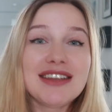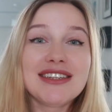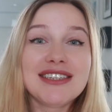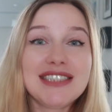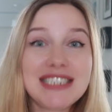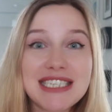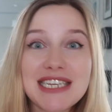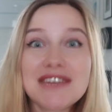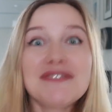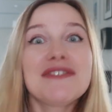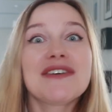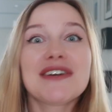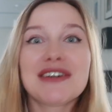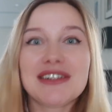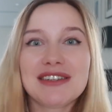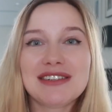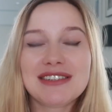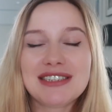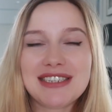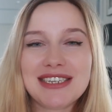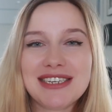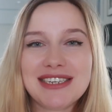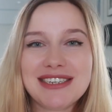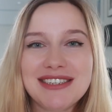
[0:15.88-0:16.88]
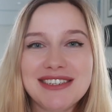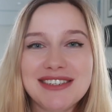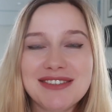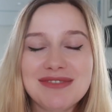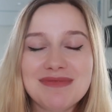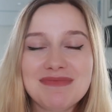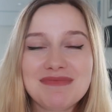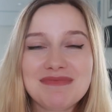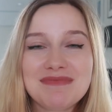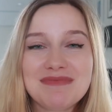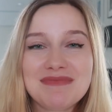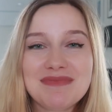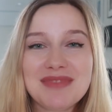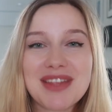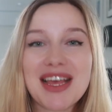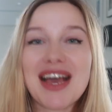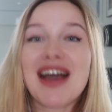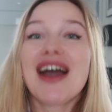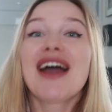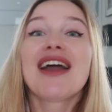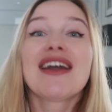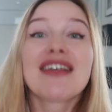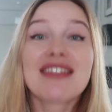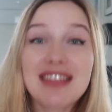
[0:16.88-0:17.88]
Difficulties,
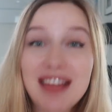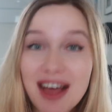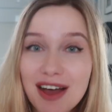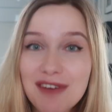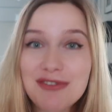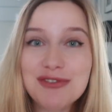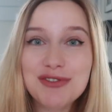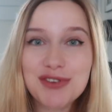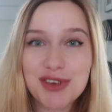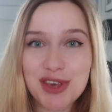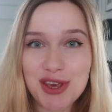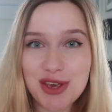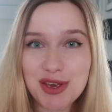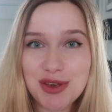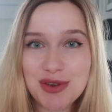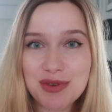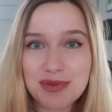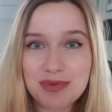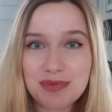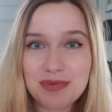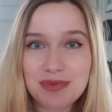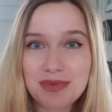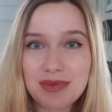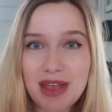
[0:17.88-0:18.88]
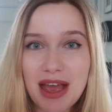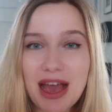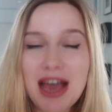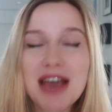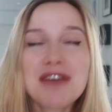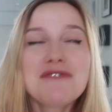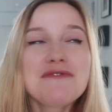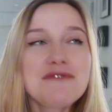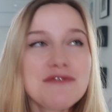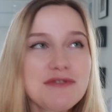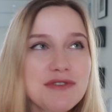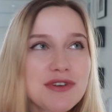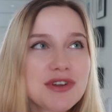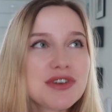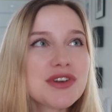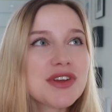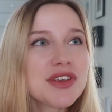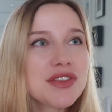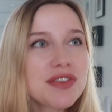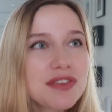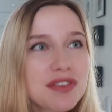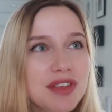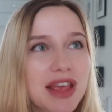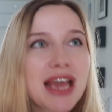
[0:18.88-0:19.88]
I love you. I'm very
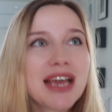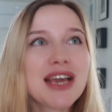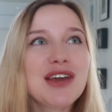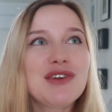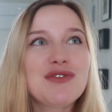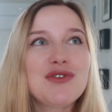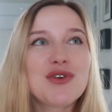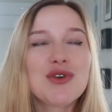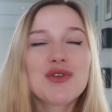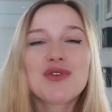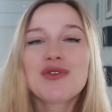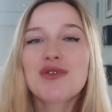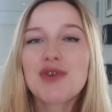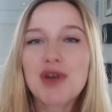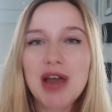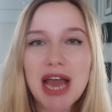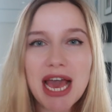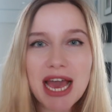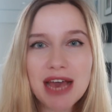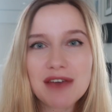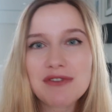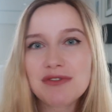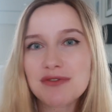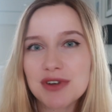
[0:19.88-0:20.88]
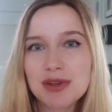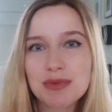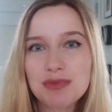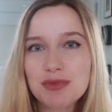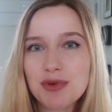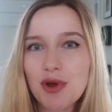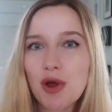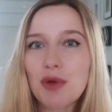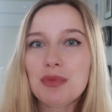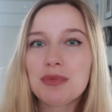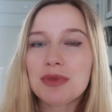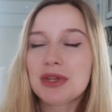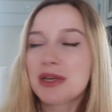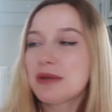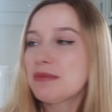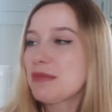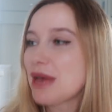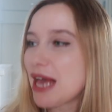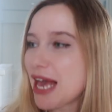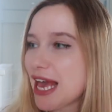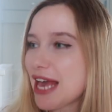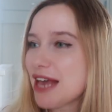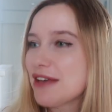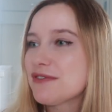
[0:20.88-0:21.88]
thankful for every problem,
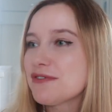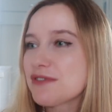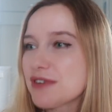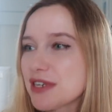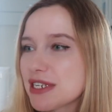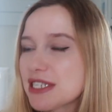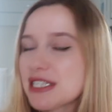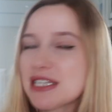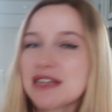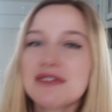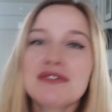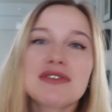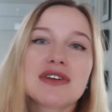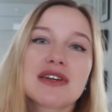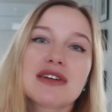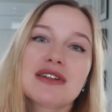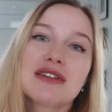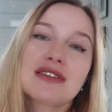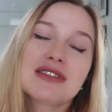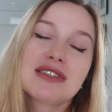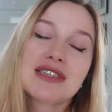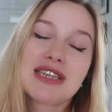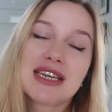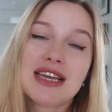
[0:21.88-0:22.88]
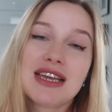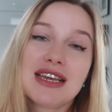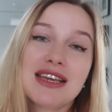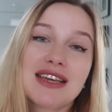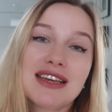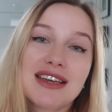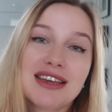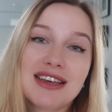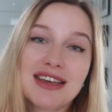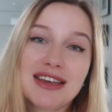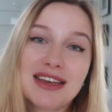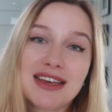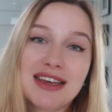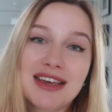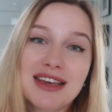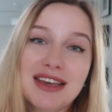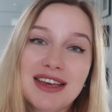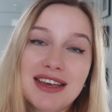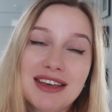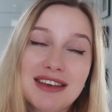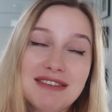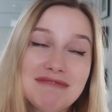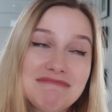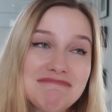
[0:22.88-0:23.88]
every difficulty
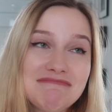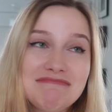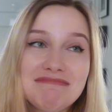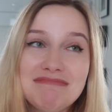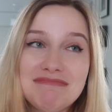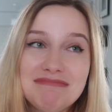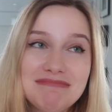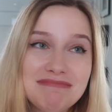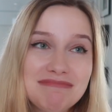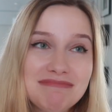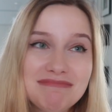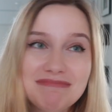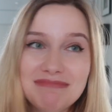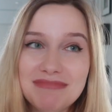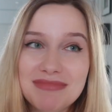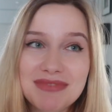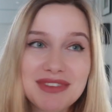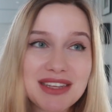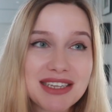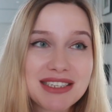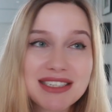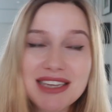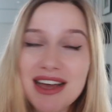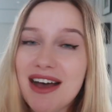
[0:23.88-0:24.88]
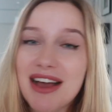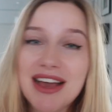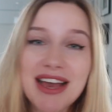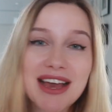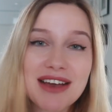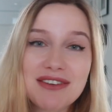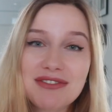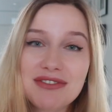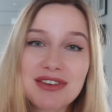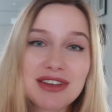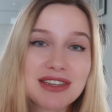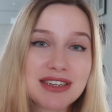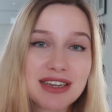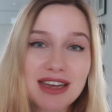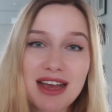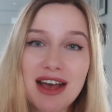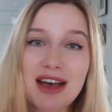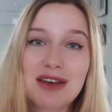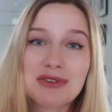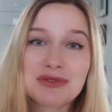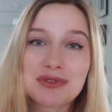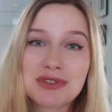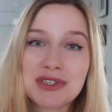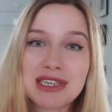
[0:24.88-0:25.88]
that I have
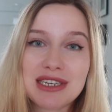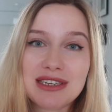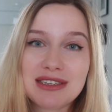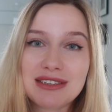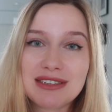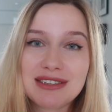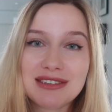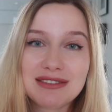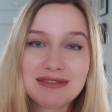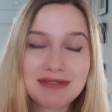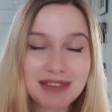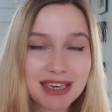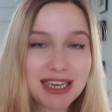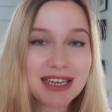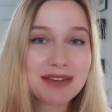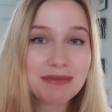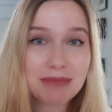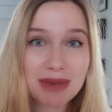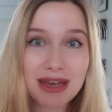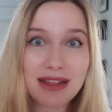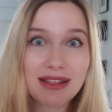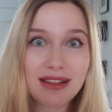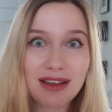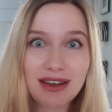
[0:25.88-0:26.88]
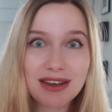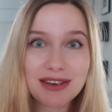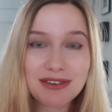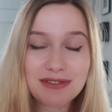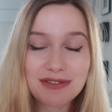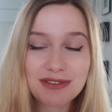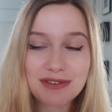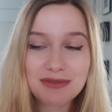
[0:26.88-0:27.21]
encountered in my life.